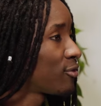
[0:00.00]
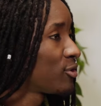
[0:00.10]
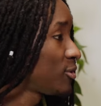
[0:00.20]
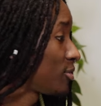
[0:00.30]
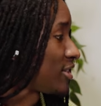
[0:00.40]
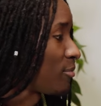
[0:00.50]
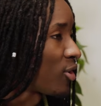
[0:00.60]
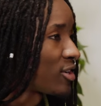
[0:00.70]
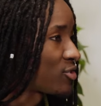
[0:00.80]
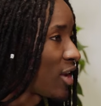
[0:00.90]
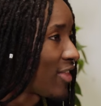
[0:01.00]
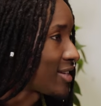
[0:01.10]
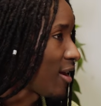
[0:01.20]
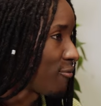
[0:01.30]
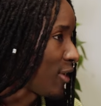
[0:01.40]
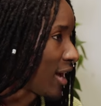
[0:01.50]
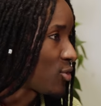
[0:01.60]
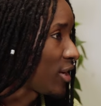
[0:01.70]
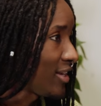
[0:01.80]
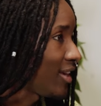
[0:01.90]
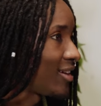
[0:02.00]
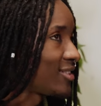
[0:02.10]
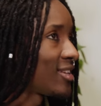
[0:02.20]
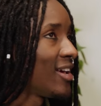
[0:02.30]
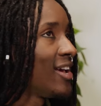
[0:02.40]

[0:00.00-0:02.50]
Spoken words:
Because he was in the monastery at that time for like 20 years.